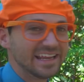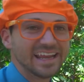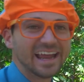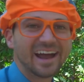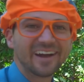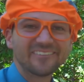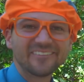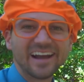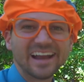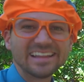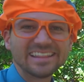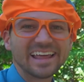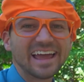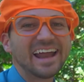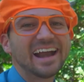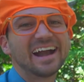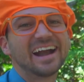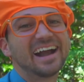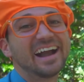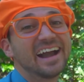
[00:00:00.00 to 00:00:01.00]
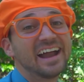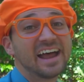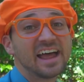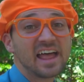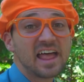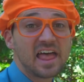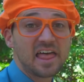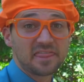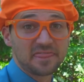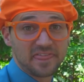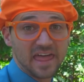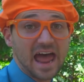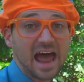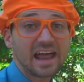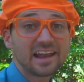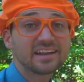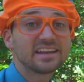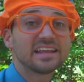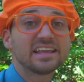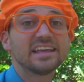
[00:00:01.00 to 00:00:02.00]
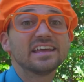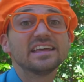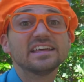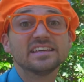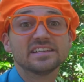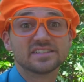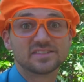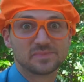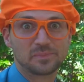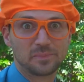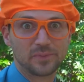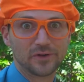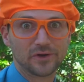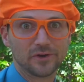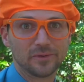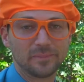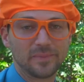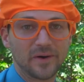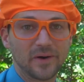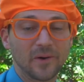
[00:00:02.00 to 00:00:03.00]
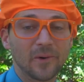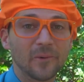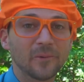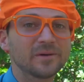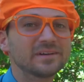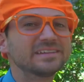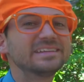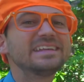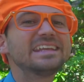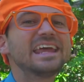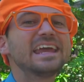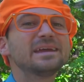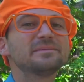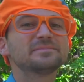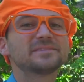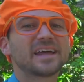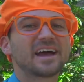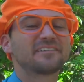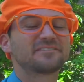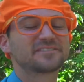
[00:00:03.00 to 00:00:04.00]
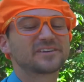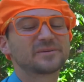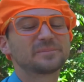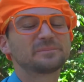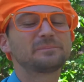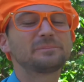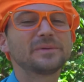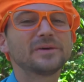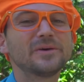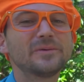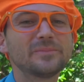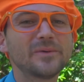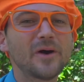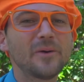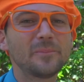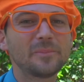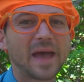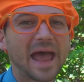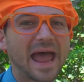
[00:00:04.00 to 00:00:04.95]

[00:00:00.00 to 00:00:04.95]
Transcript: Yeah, right there. That is Bilbo, named after Bilbo